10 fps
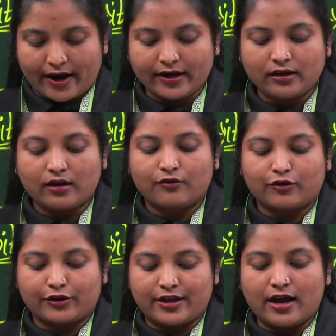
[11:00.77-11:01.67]
for the
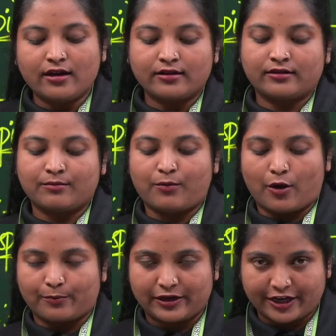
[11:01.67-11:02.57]

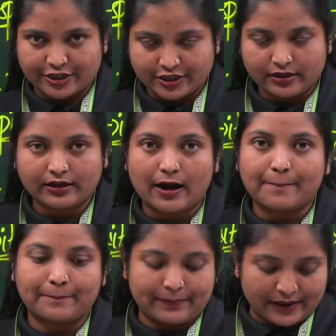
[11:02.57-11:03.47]
population
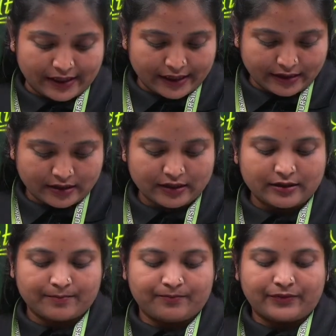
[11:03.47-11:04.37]
complete
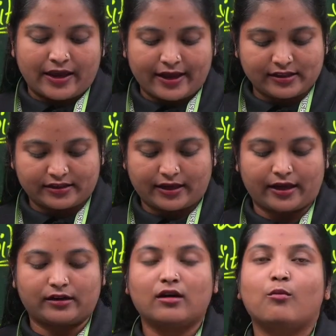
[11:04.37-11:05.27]
health care,
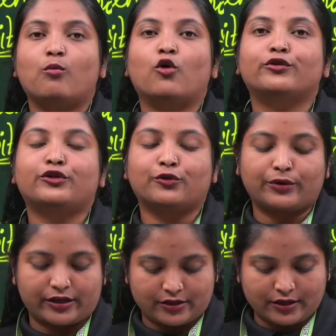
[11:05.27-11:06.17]
both
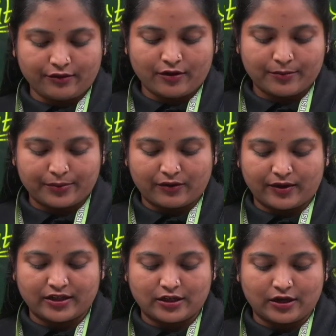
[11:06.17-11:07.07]
curative,
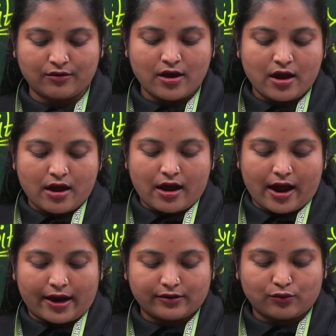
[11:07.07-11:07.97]
preventive and
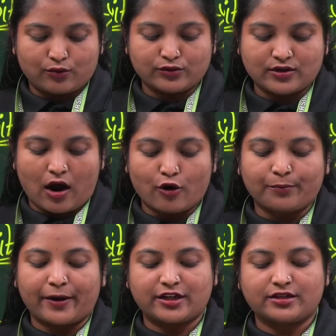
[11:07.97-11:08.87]
whose
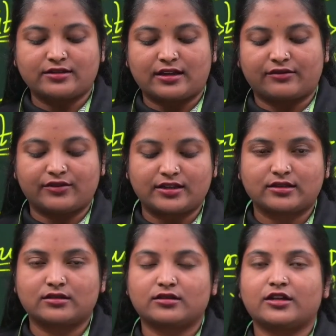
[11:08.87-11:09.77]
outpatient services
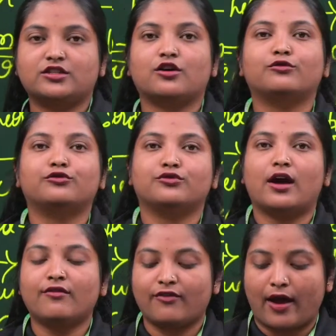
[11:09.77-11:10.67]
reach out to the
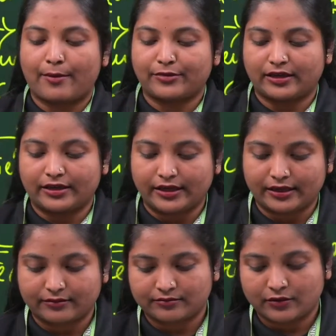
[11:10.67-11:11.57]
family,
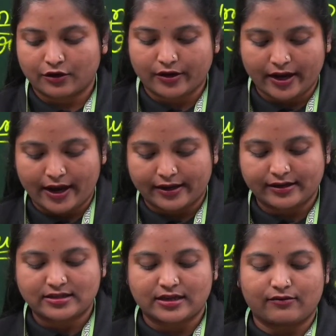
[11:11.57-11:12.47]
okay, and its
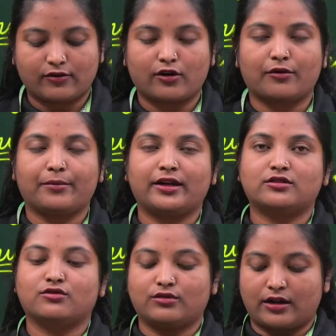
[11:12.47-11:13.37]
environment. So
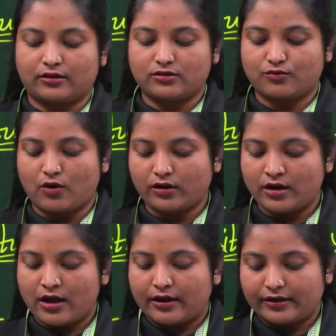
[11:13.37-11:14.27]
that is what
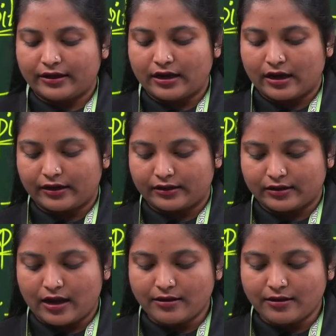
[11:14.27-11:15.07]
regarding the